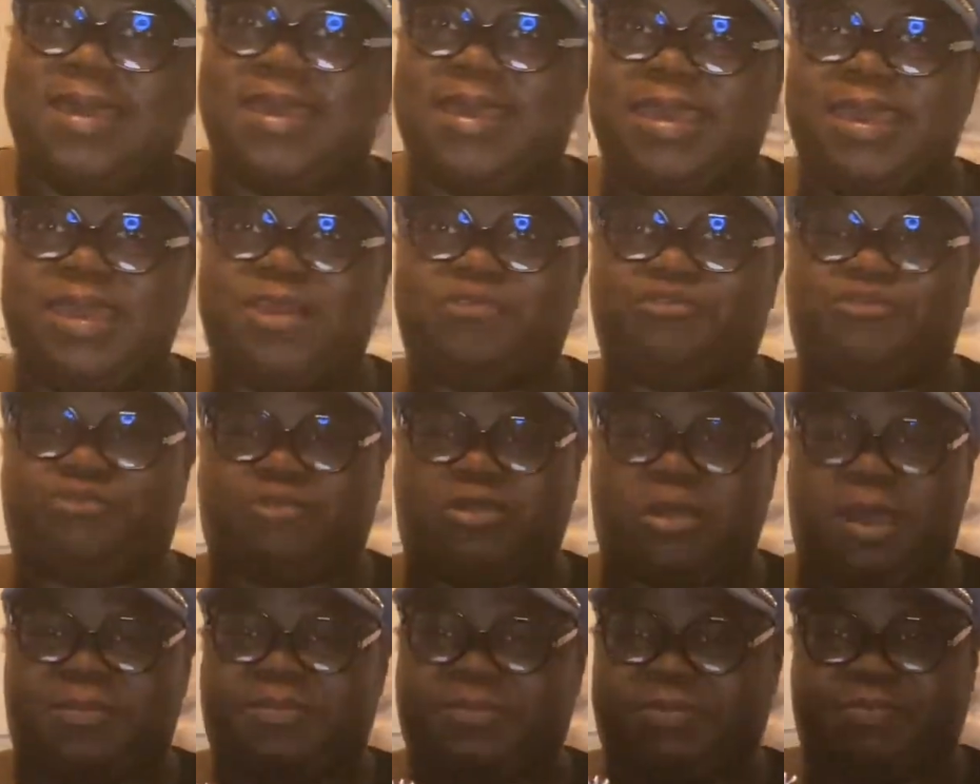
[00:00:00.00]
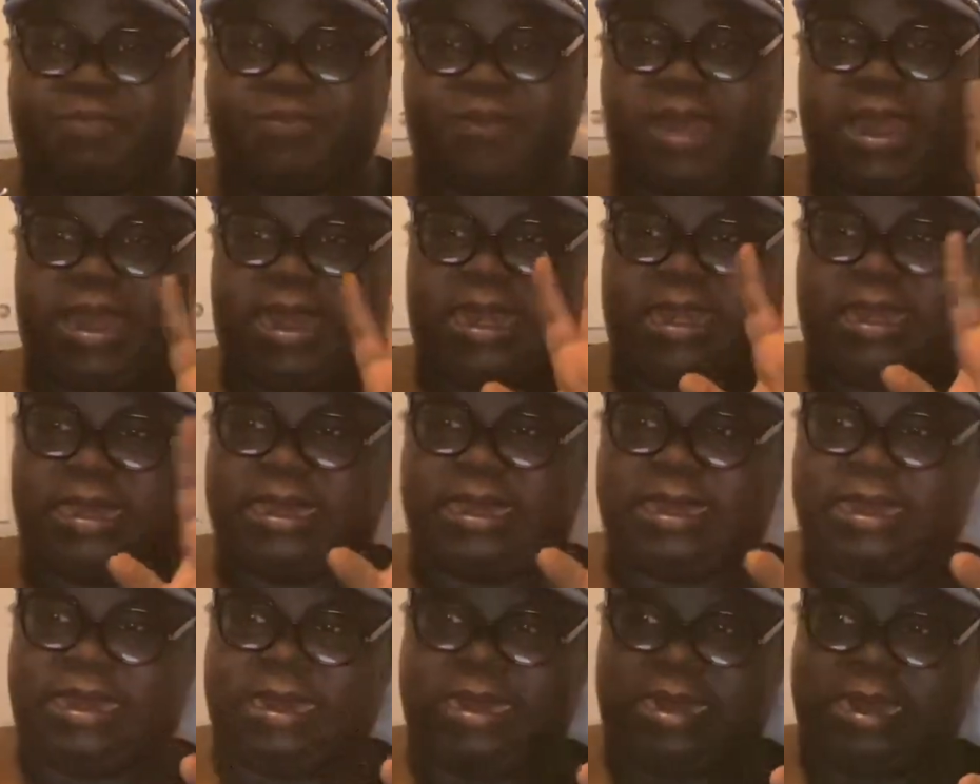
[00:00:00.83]
it dropped, but
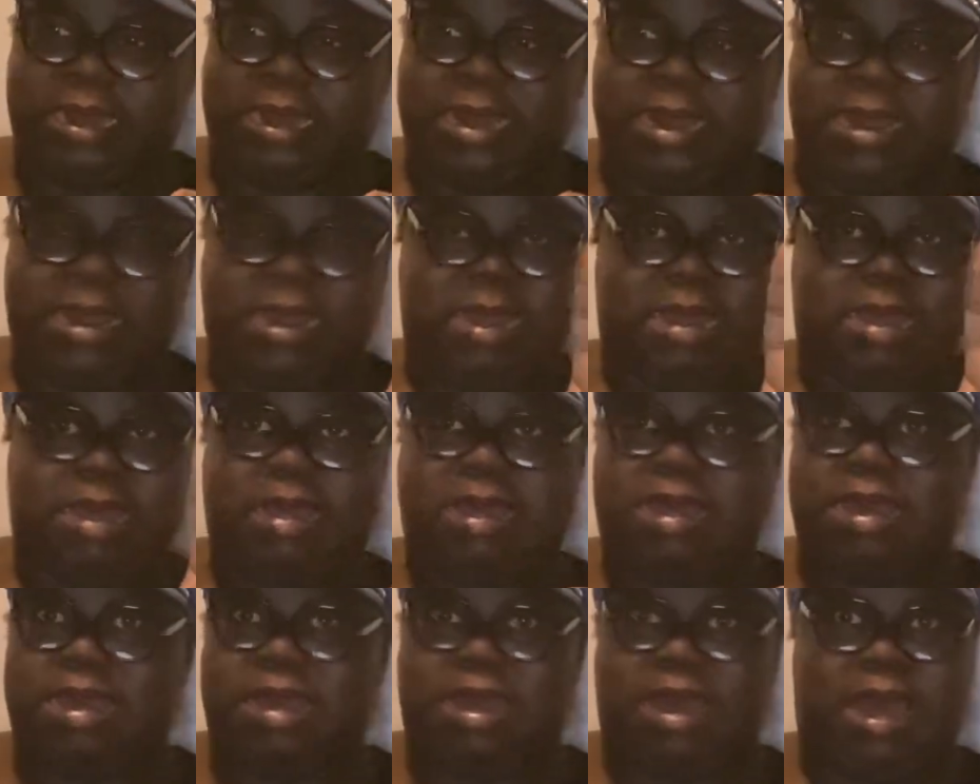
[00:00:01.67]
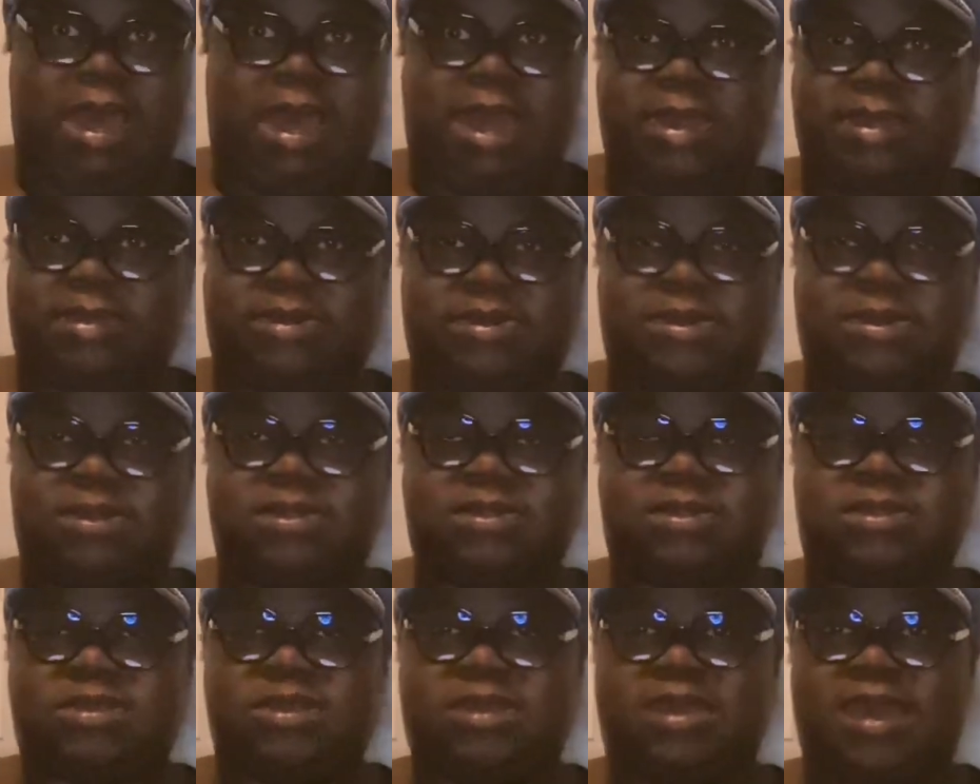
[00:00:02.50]
I
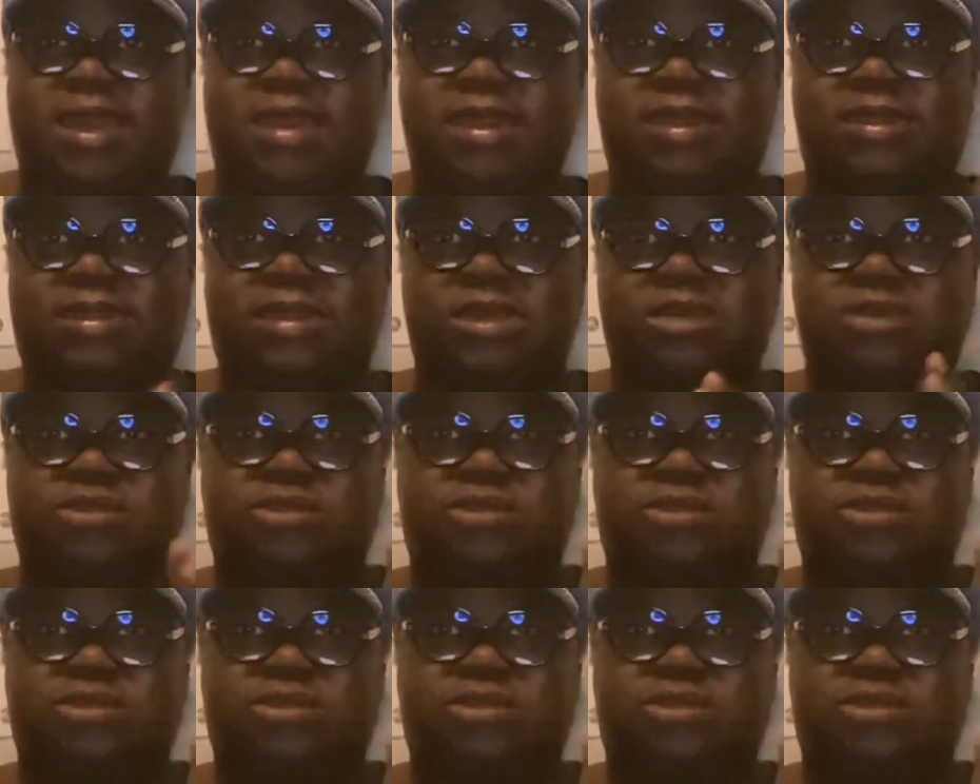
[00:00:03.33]
didn't see anything.